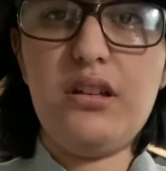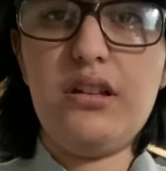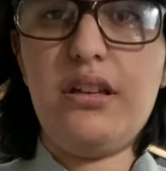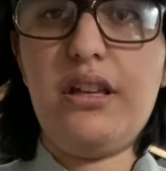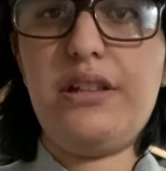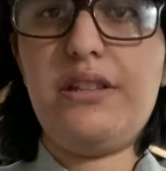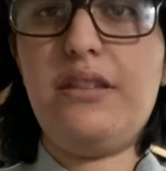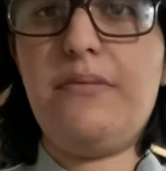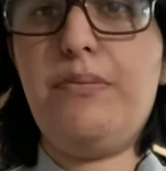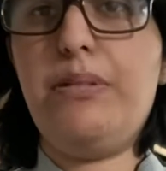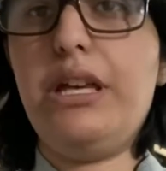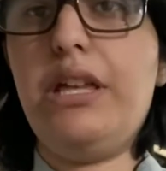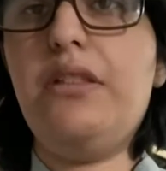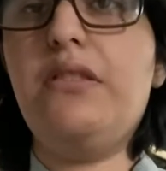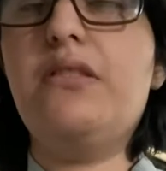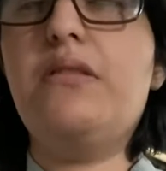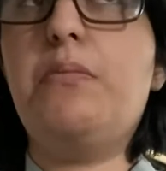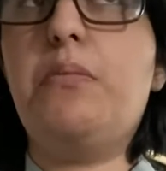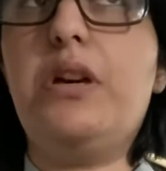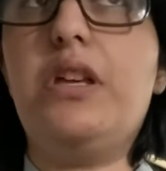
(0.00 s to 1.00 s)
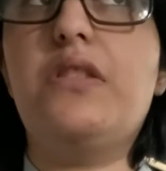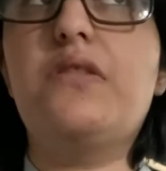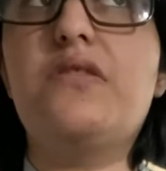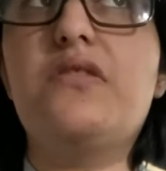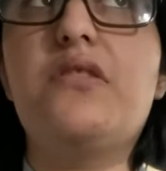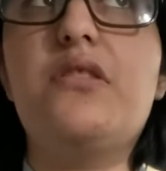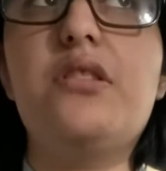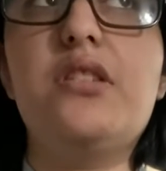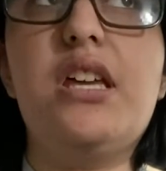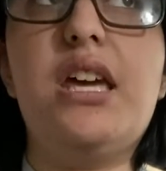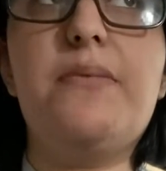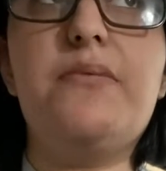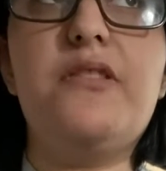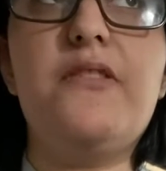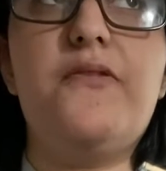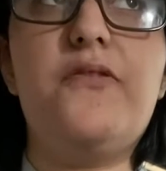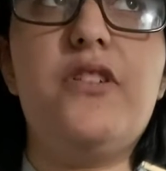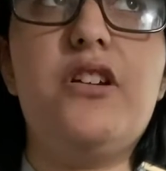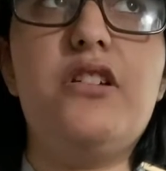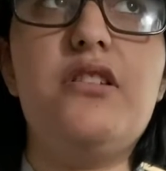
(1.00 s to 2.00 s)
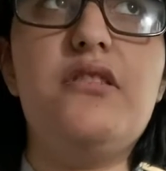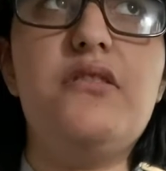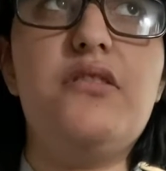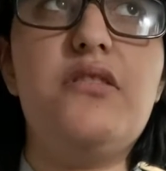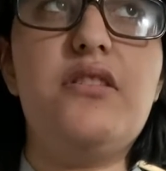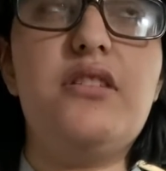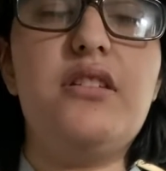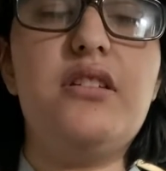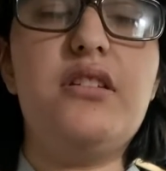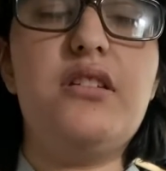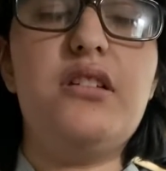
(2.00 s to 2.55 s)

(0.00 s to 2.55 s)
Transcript: It depends, but certain types of friends,